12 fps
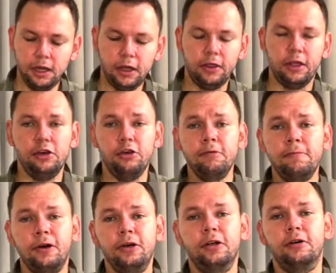The new
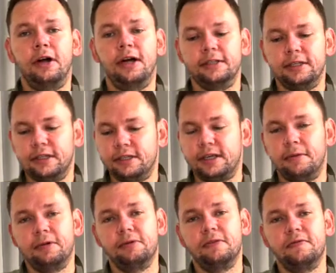polarizer that's
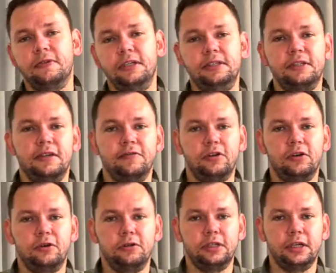coming with the V7
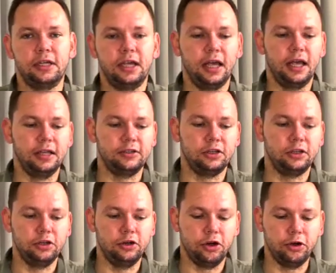holder has
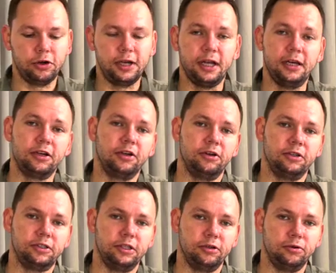no color
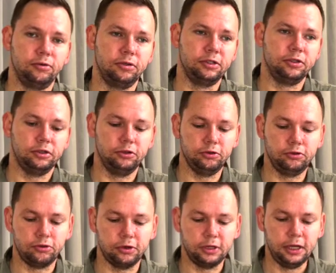cast at all. It's a
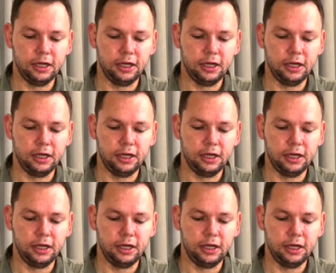neutral.